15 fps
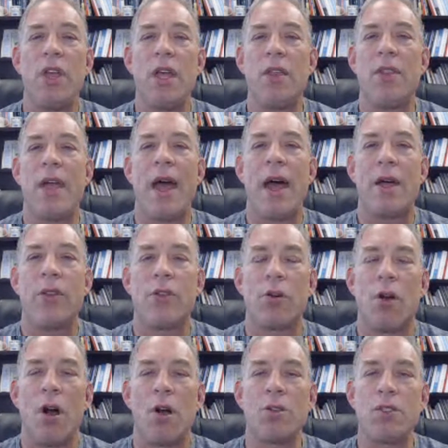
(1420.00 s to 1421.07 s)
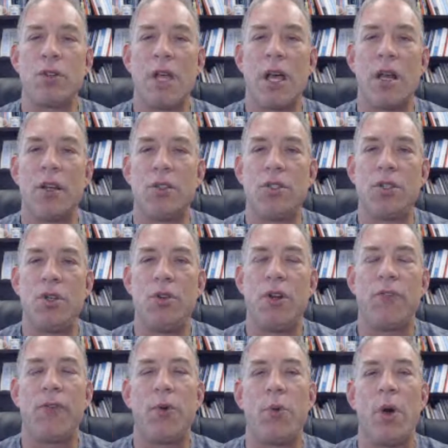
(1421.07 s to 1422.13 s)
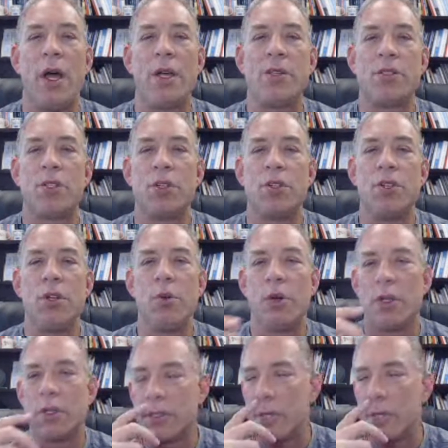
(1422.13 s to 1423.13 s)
within that, there are also kind of 2 different ways to do it.